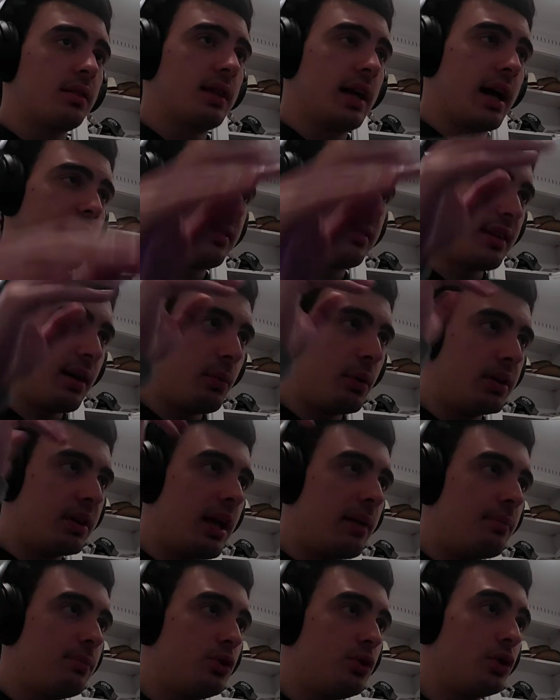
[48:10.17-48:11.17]
like someone
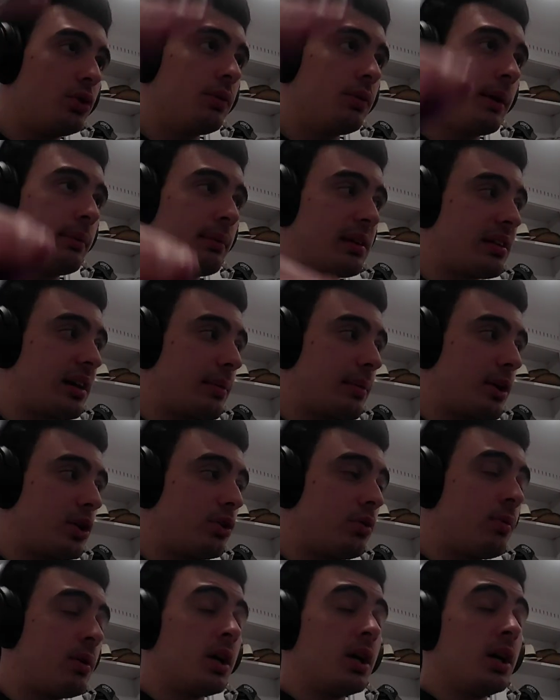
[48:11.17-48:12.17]
named you. I'm not talking about
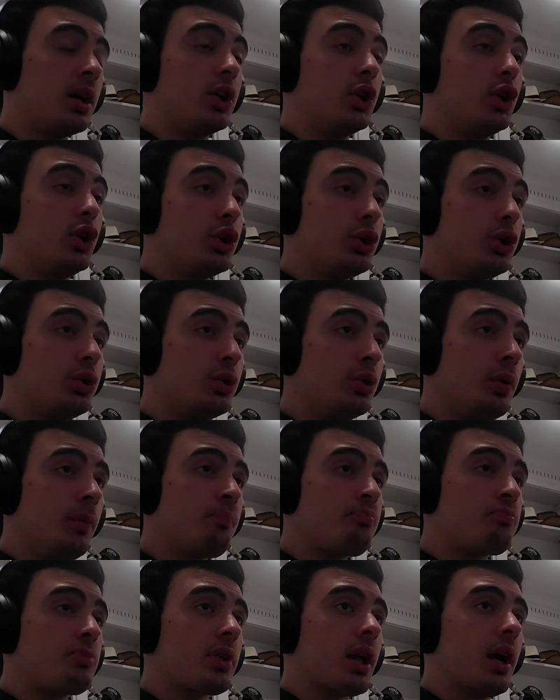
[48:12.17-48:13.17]
you. You,
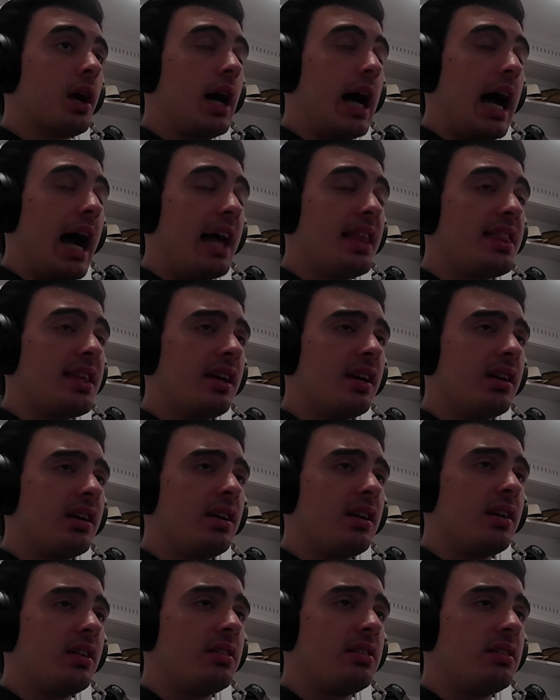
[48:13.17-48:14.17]
I think
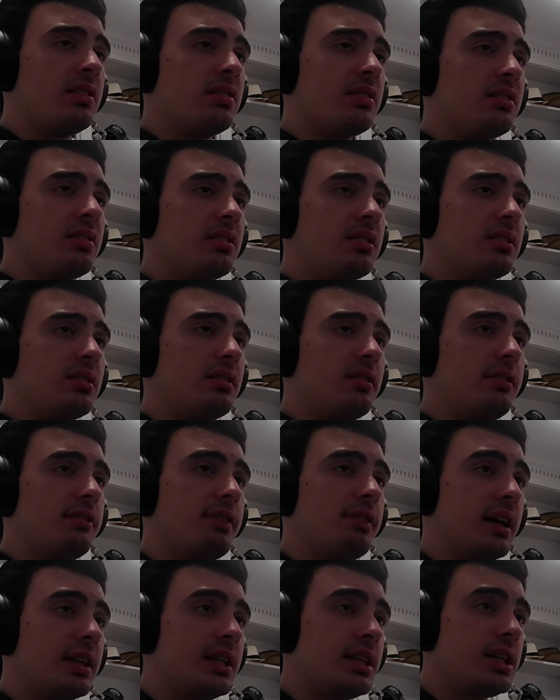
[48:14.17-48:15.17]
he is
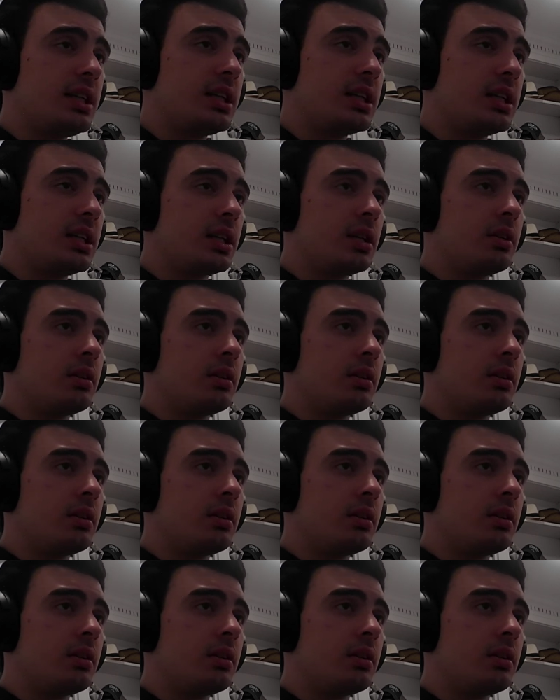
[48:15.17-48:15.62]
funny.